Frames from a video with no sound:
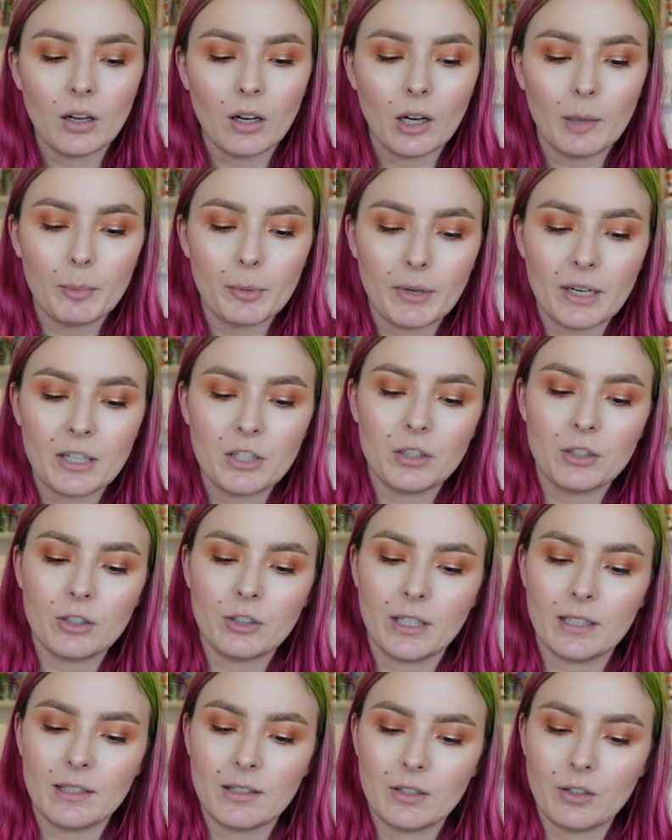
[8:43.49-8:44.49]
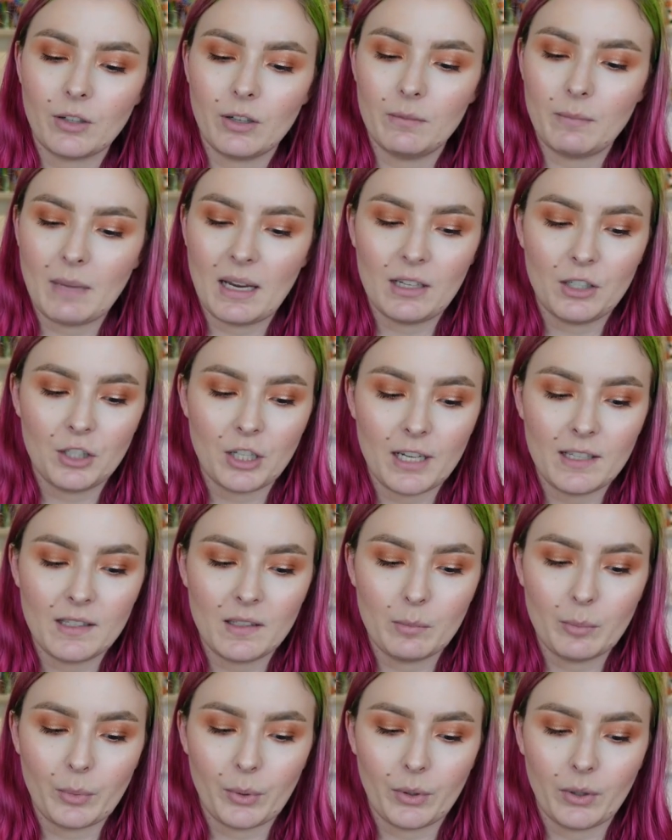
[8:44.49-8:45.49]
Operation Treadstone made
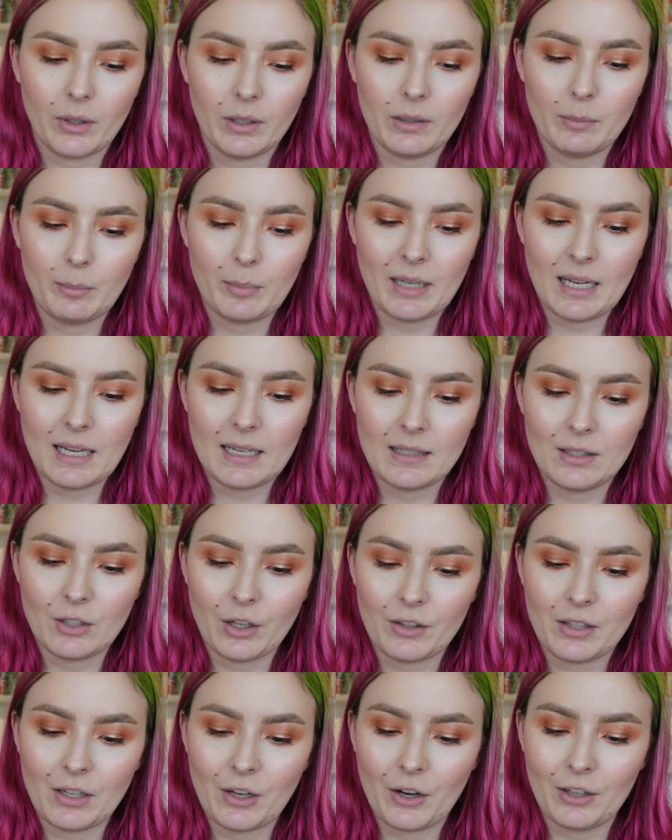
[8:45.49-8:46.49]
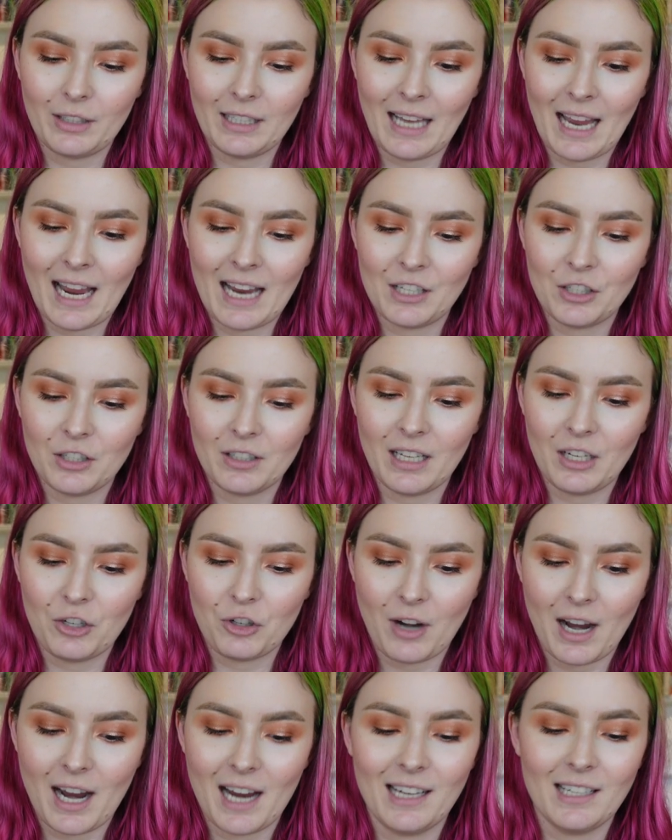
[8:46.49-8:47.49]
Jason Bourne, but he's not the only agent they
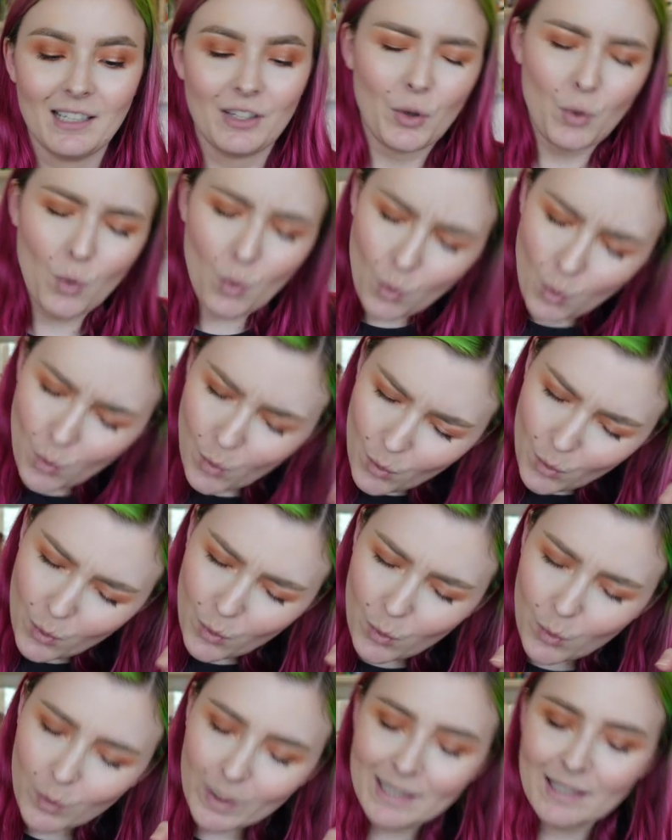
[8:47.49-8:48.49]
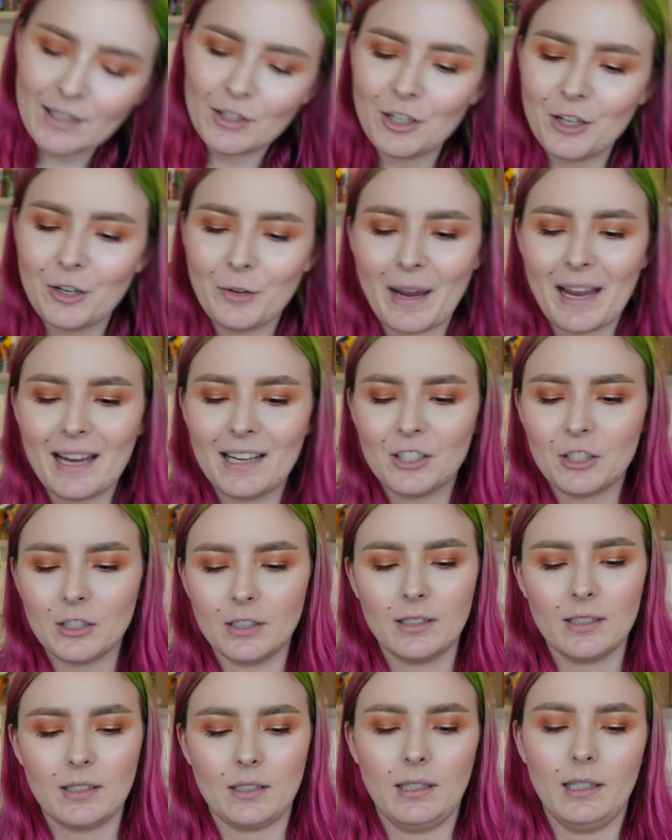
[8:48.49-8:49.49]
trained. Ooh, it's a new
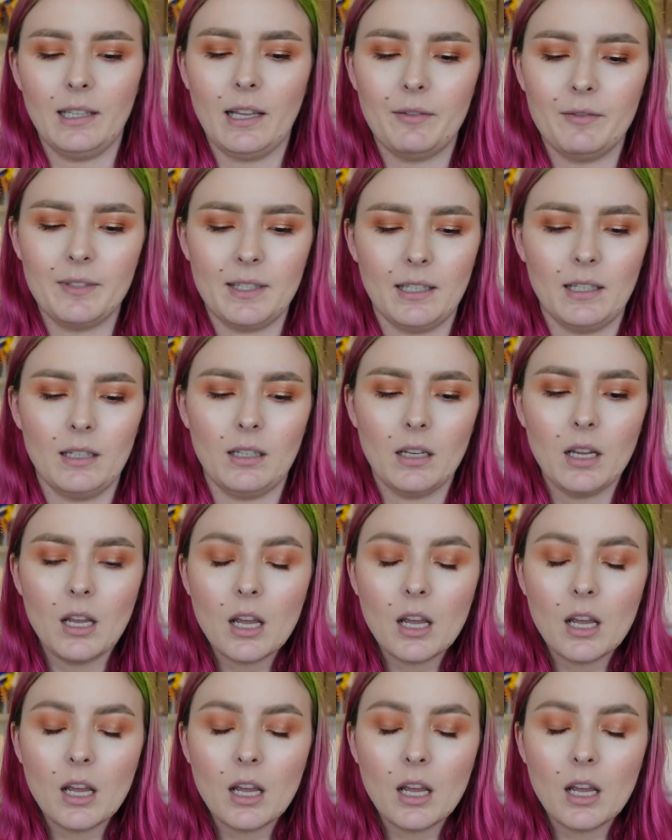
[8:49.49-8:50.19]
agent. Loves it.